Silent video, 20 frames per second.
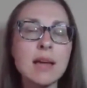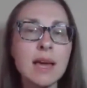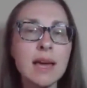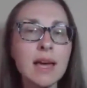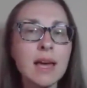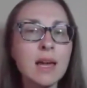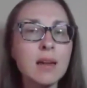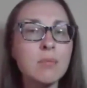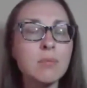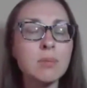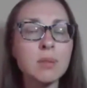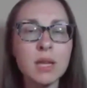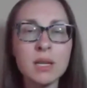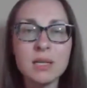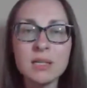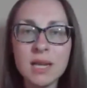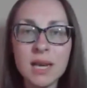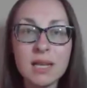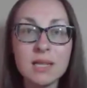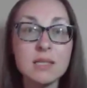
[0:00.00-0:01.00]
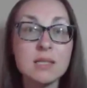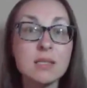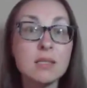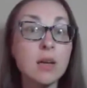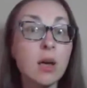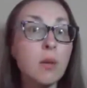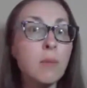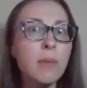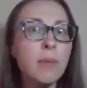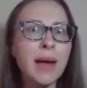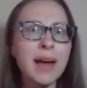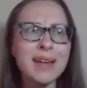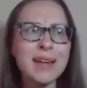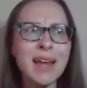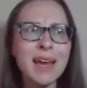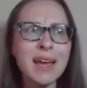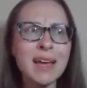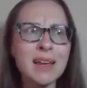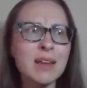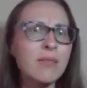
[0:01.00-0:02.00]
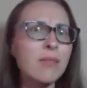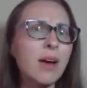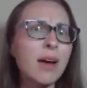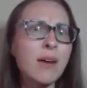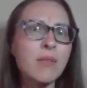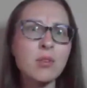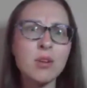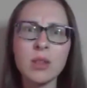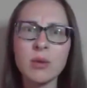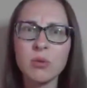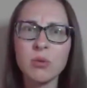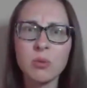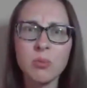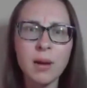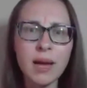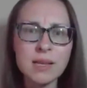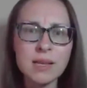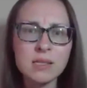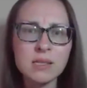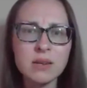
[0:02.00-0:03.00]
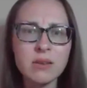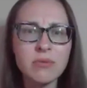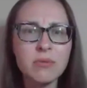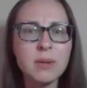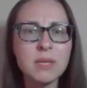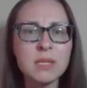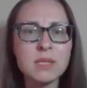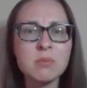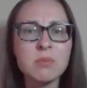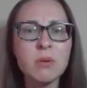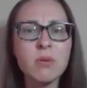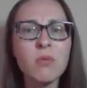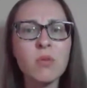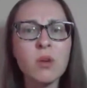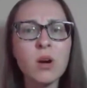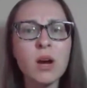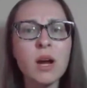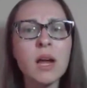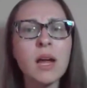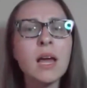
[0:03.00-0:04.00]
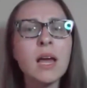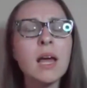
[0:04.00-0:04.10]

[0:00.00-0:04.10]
I had blood tests come back negative after they were positive months before.